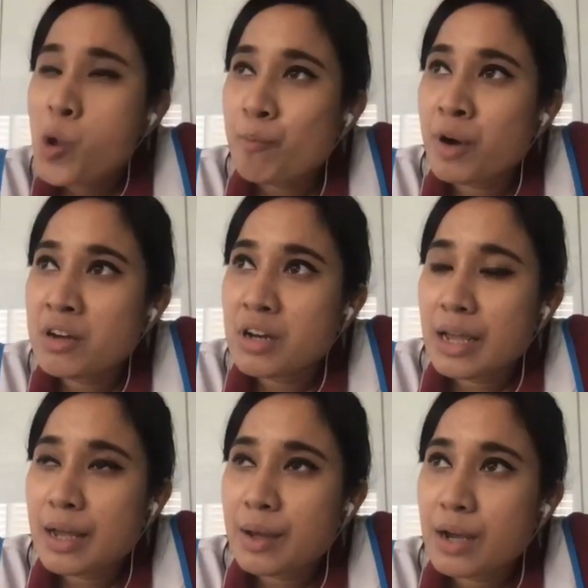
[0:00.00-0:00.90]
But
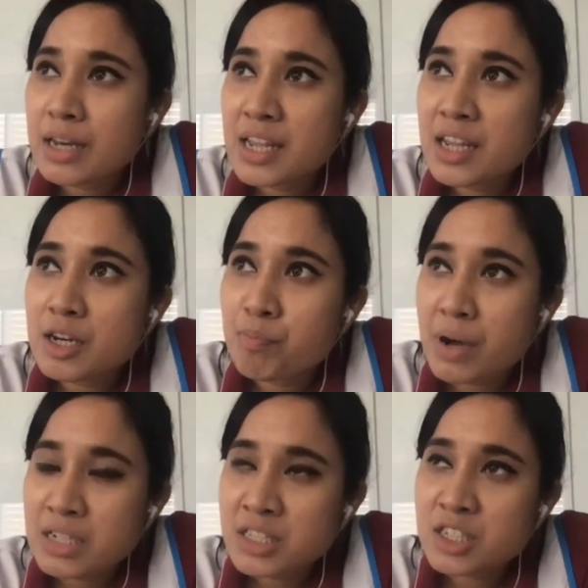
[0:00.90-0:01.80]
I think in the
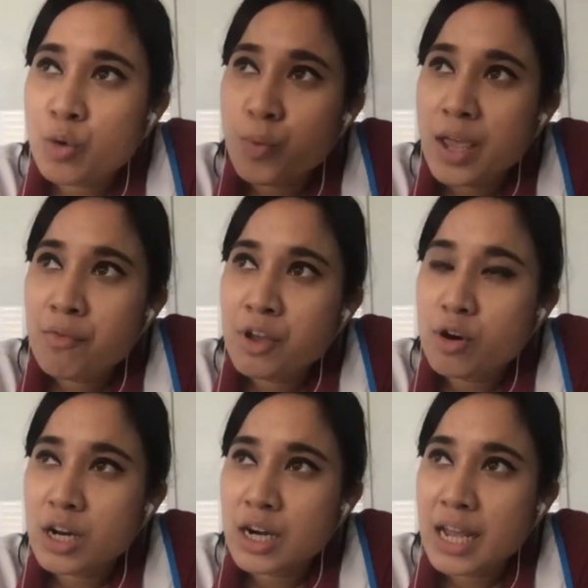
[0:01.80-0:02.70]
past, the way we
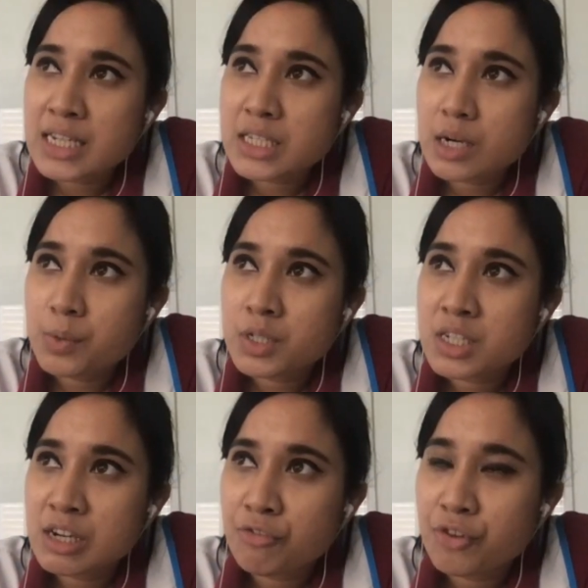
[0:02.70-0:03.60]
organized
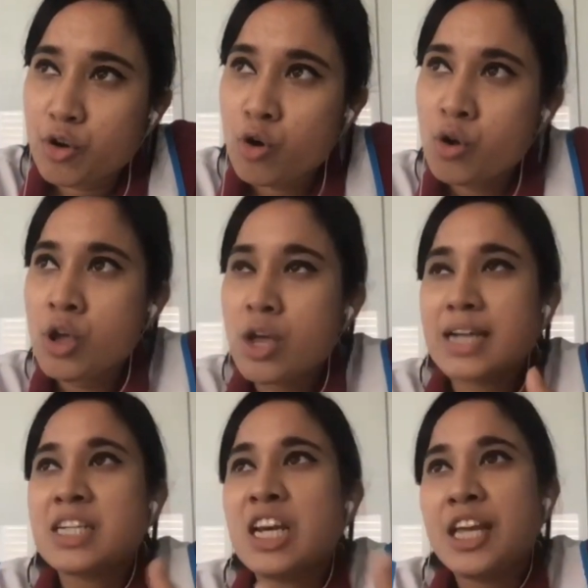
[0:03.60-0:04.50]
ourselves,
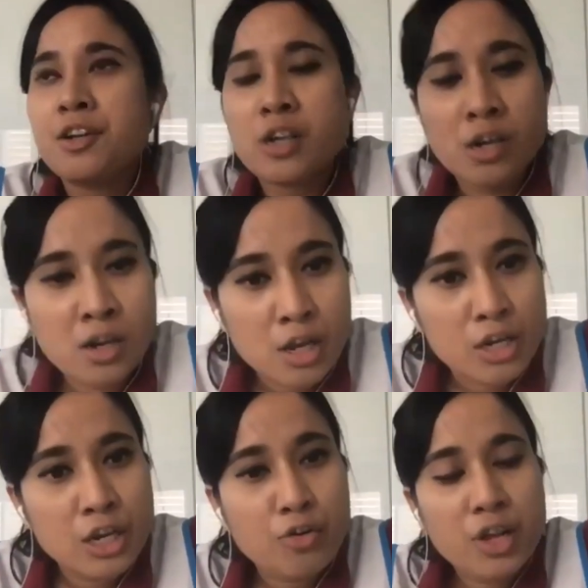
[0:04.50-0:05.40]
as a leader
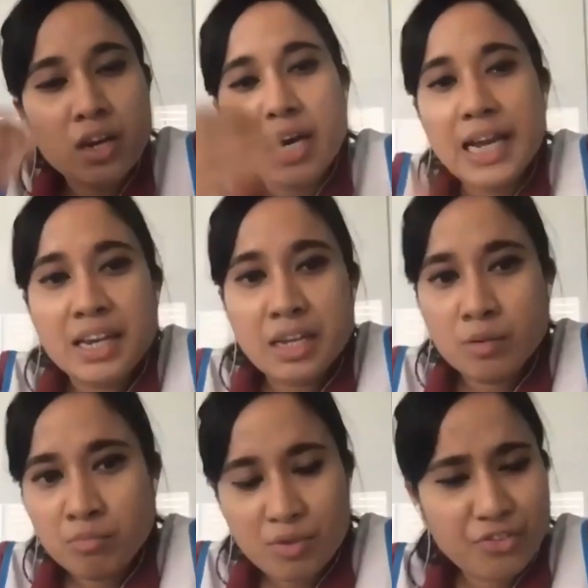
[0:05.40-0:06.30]
during the
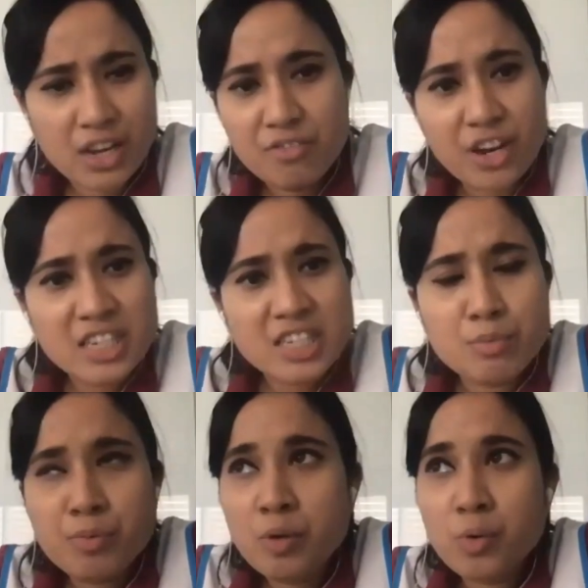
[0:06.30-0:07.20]
IDM, in very
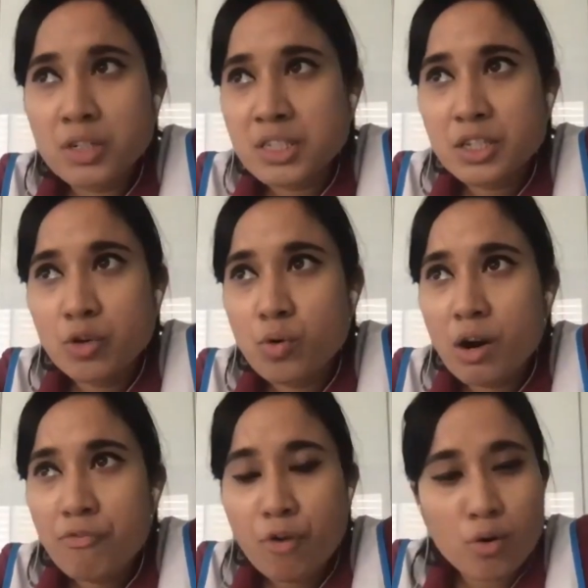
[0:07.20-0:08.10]
simple words, you are
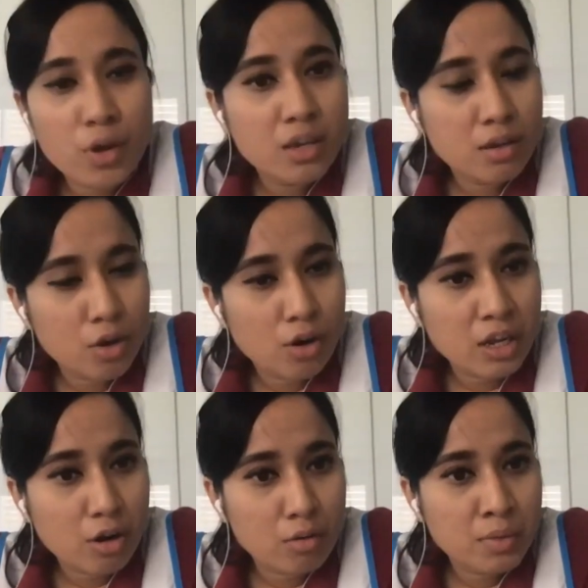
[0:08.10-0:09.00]
following your
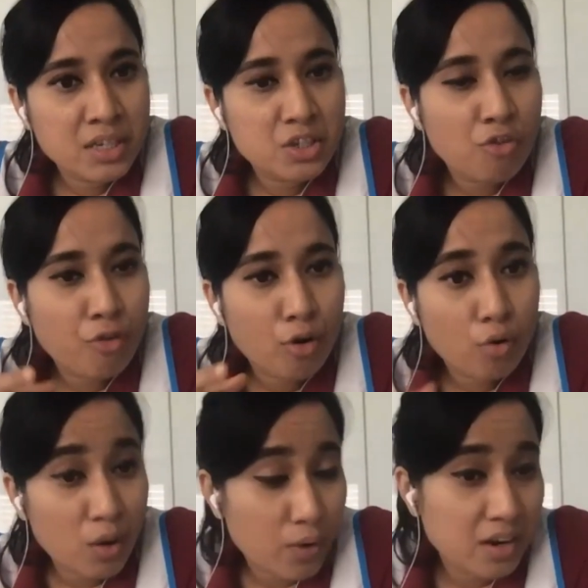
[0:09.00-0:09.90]
economics, you're
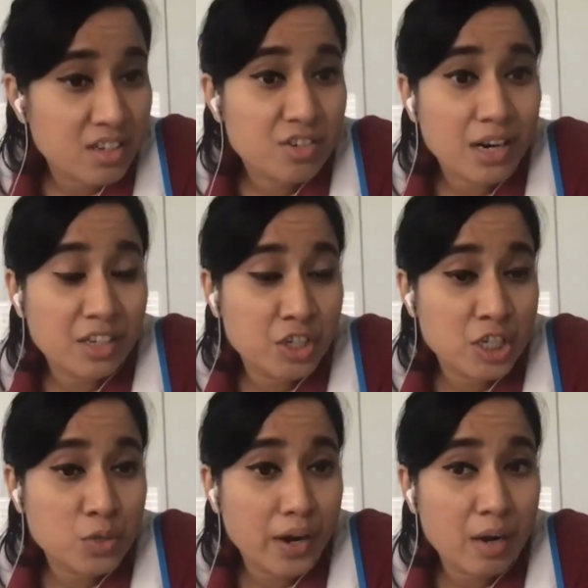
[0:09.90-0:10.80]
following whether the
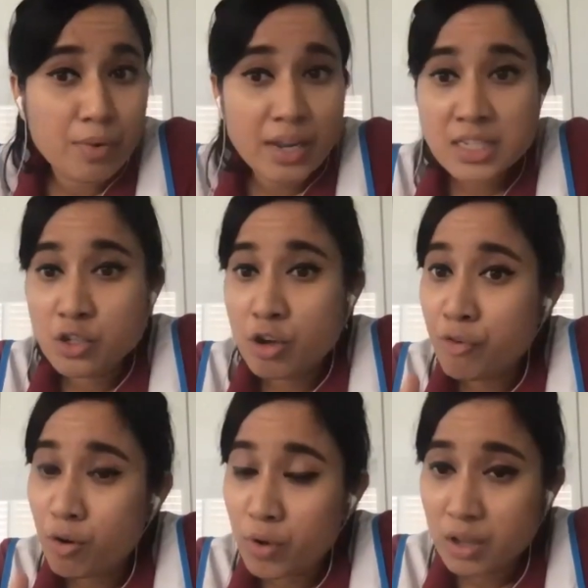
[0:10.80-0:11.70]
strategies were in place, you're
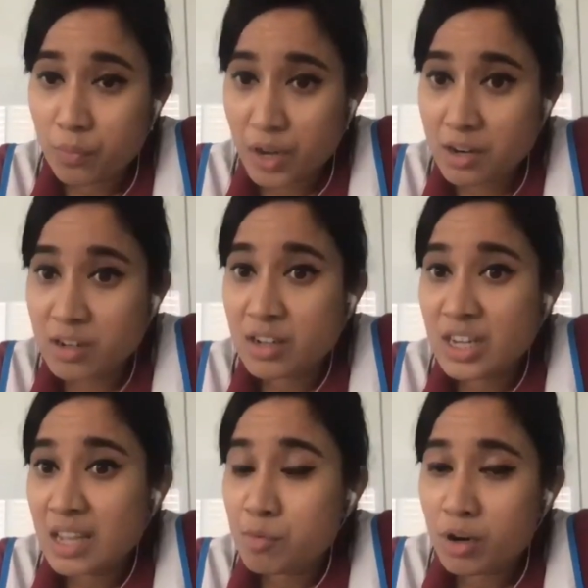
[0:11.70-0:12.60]
following whether the
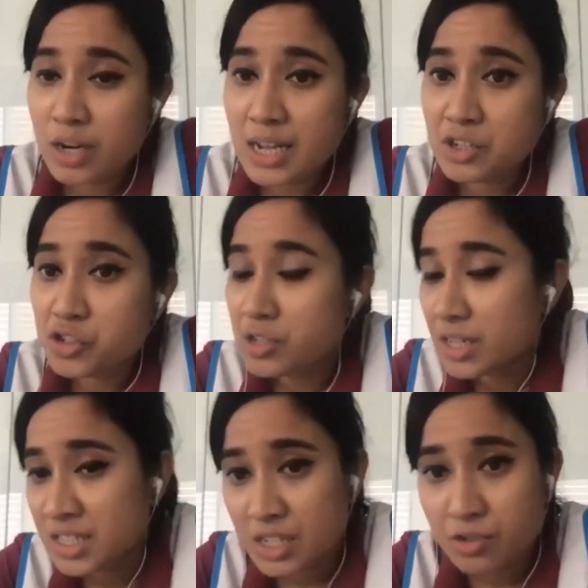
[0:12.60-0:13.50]
team organization,
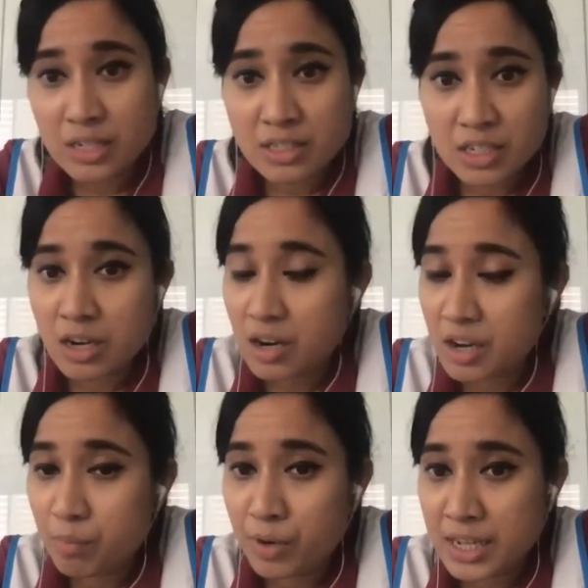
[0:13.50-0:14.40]
et cetera, are
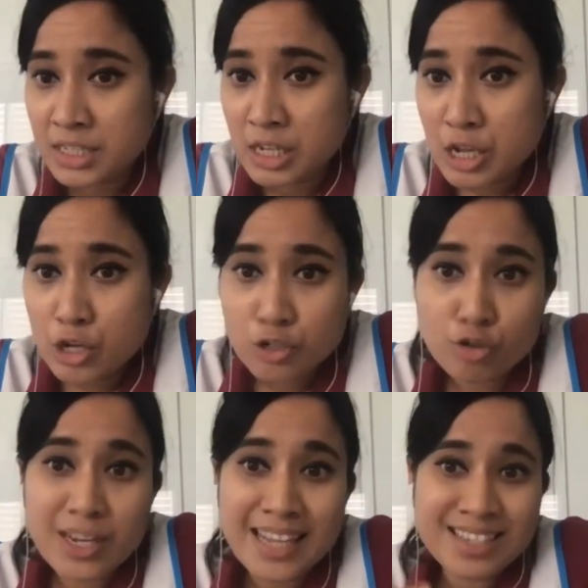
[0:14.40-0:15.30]
in place. So
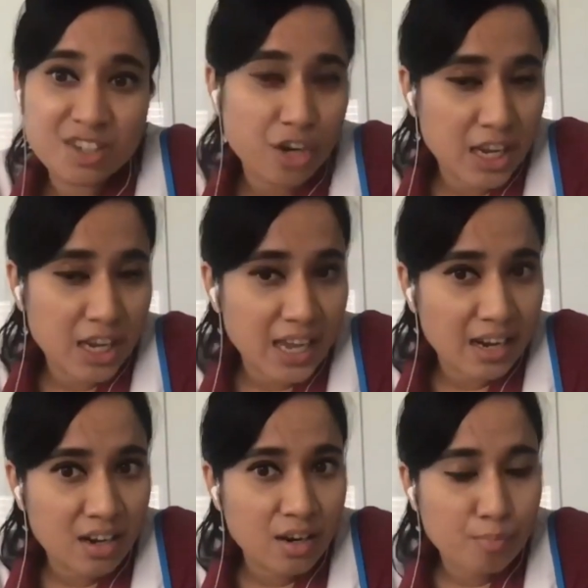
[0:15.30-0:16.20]
that's really in
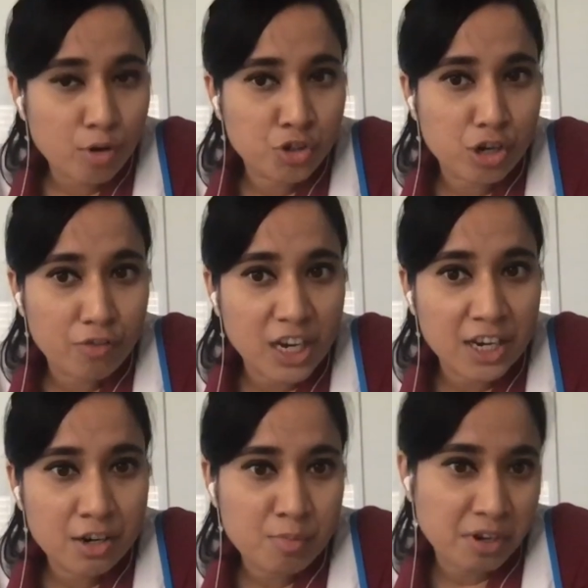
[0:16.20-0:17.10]
the posture of a
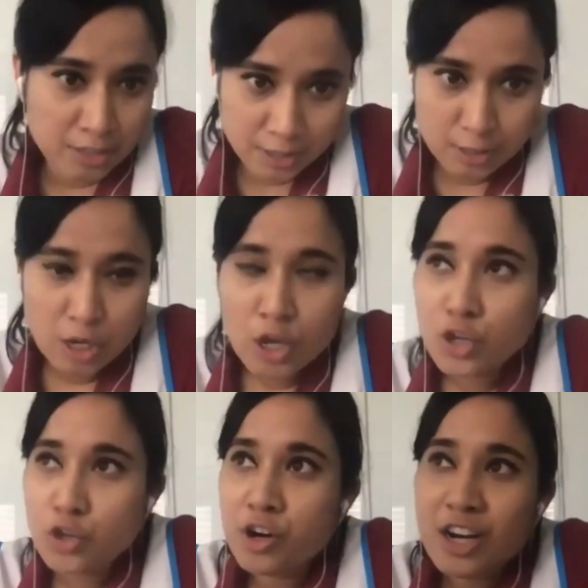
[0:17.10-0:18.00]
leader, because
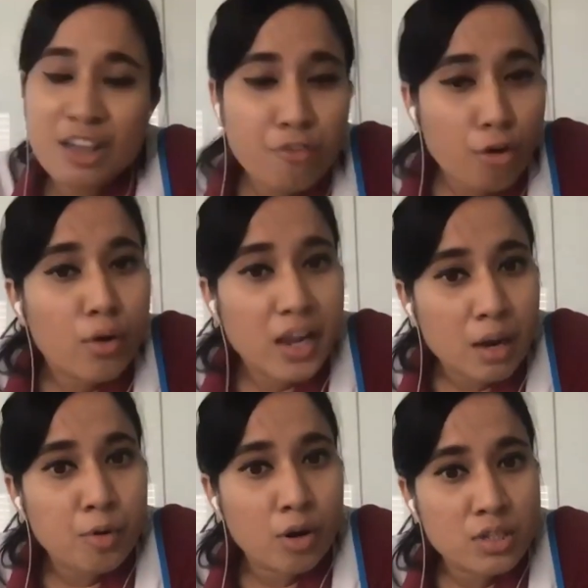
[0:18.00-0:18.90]
you're really following
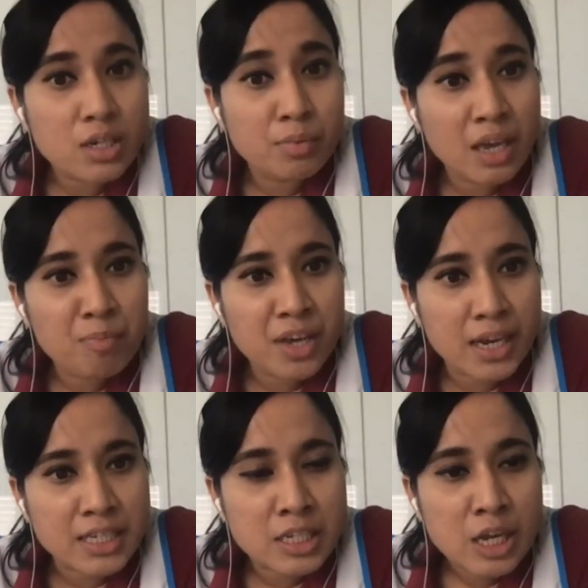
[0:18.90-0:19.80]
up on some
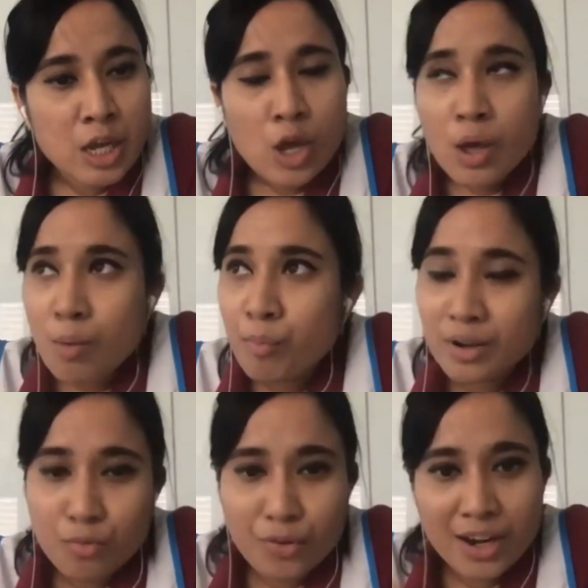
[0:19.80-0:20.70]
KPIs.
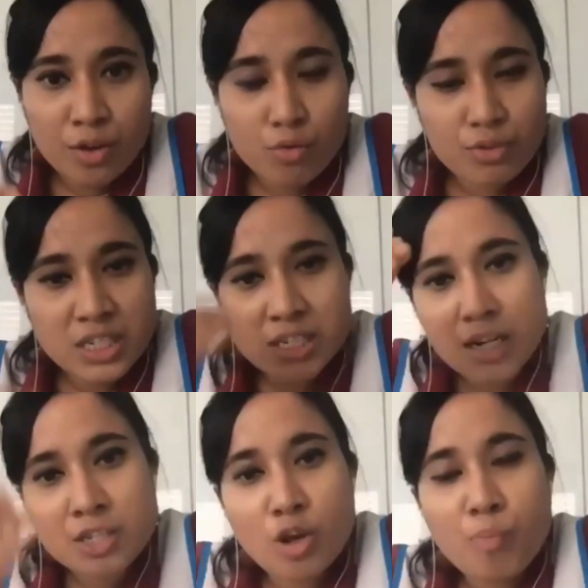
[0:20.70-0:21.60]
But when you
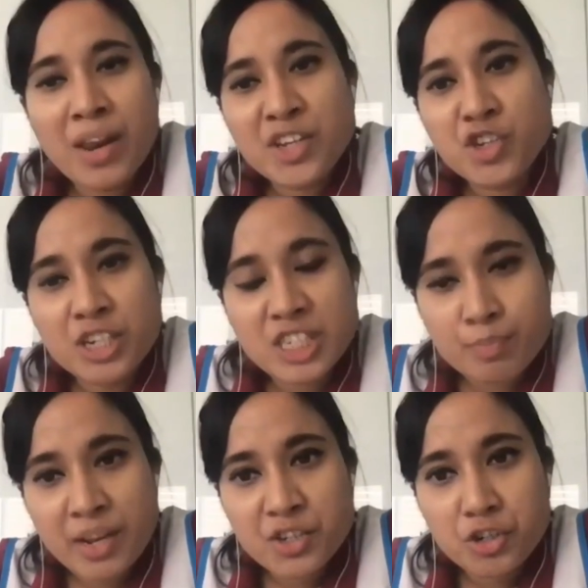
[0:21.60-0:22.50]
discuss your pleasure,
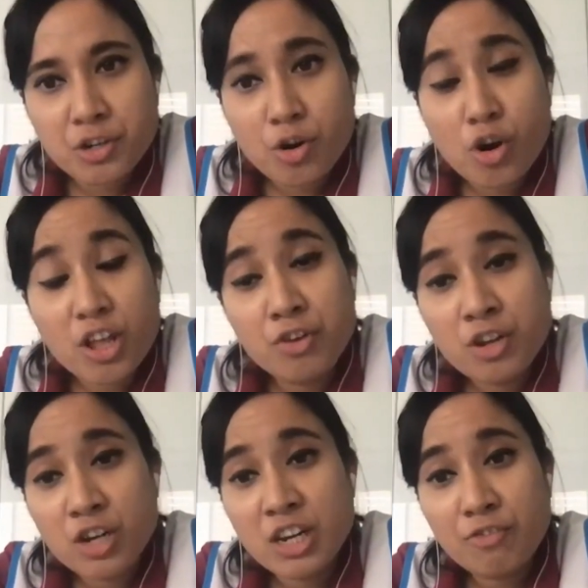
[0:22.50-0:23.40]
displeasure, or even
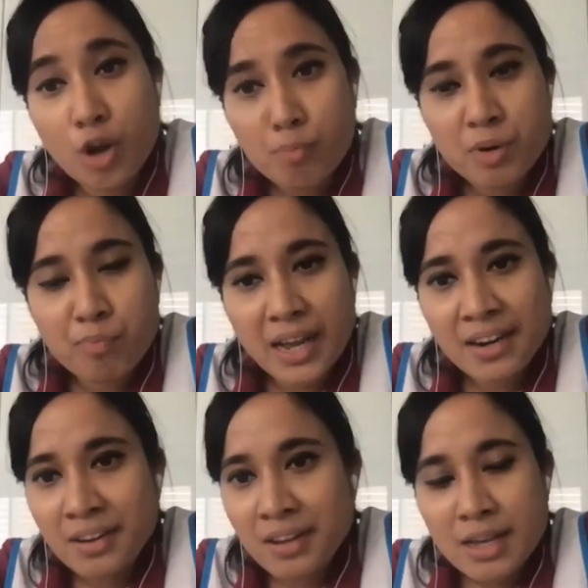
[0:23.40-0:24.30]
your development
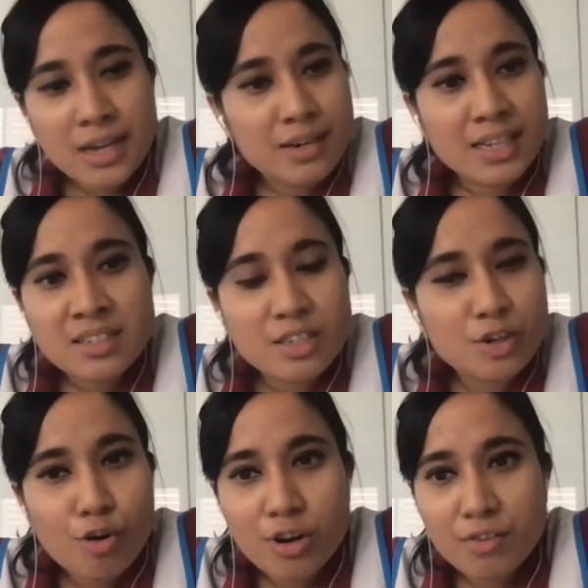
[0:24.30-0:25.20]
plan, that's the
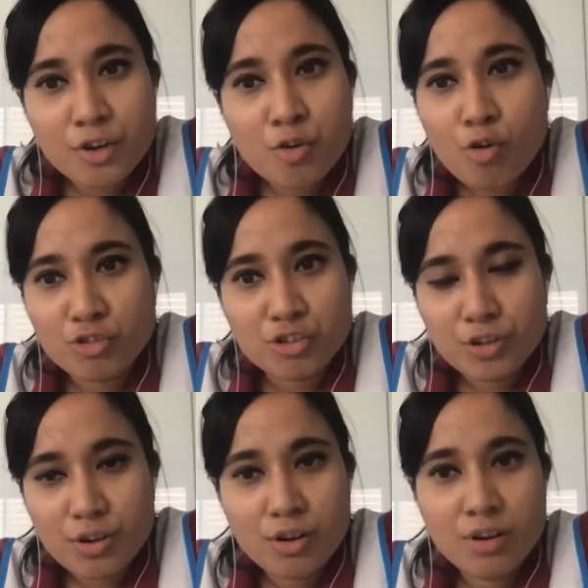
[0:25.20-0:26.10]
role of a coach.
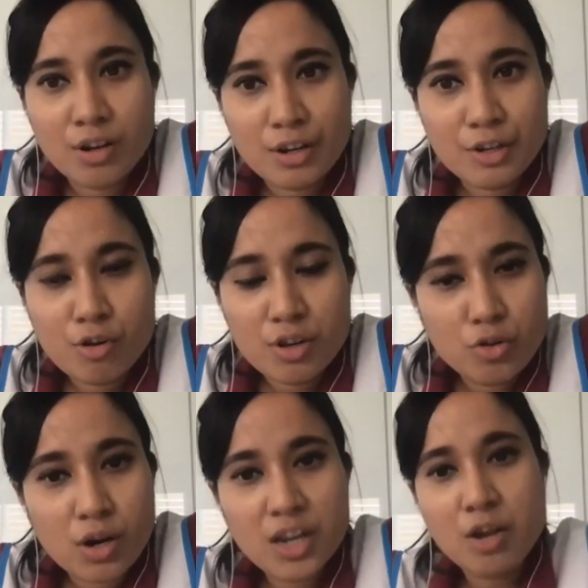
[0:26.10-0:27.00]
You
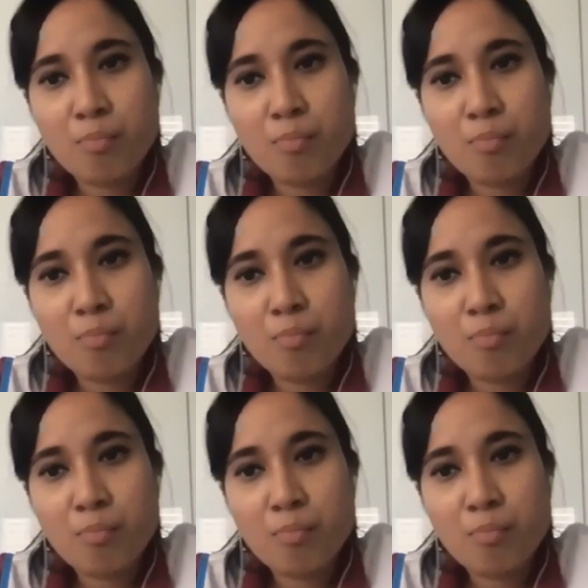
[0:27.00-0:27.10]
are in a